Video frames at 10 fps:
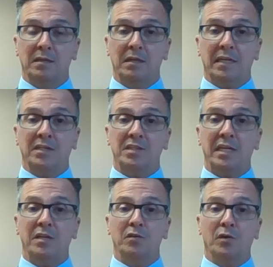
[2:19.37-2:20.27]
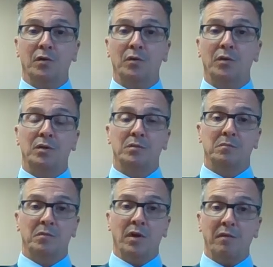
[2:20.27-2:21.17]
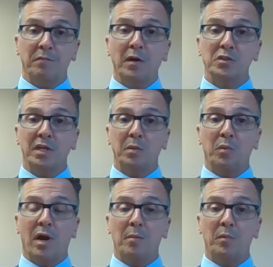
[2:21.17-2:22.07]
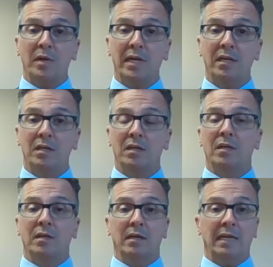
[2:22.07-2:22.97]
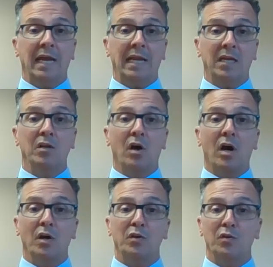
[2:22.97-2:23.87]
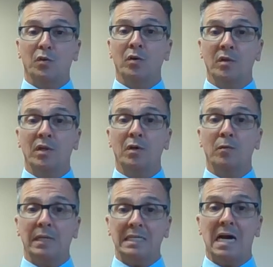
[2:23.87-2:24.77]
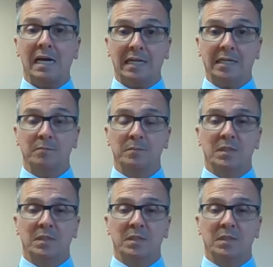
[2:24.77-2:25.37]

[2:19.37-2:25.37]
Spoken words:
is either not functioning properly, getting clogged, or literally dying.